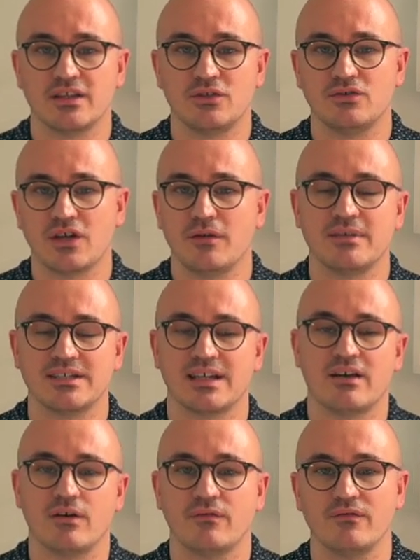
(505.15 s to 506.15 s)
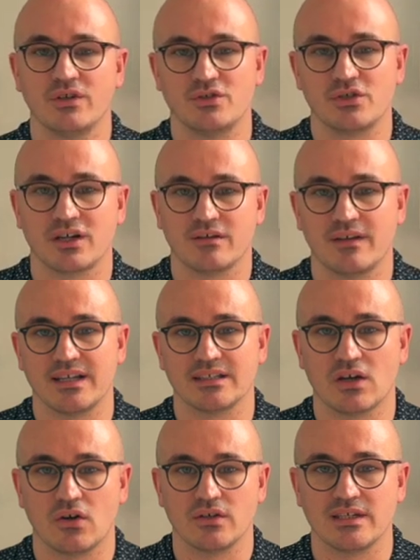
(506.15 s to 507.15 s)
you don't miss out on future careers
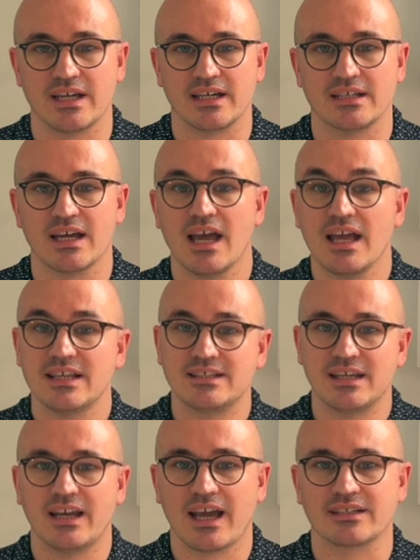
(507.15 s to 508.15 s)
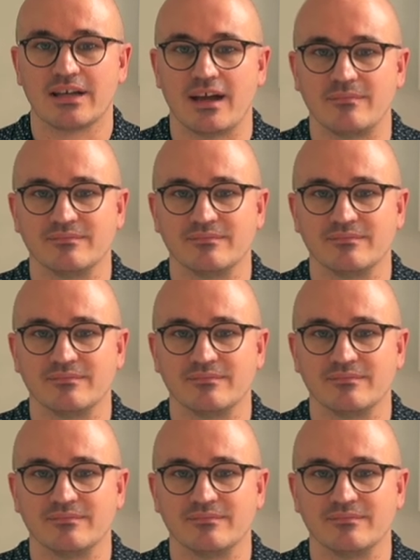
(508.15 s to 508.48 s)
content. See you next time.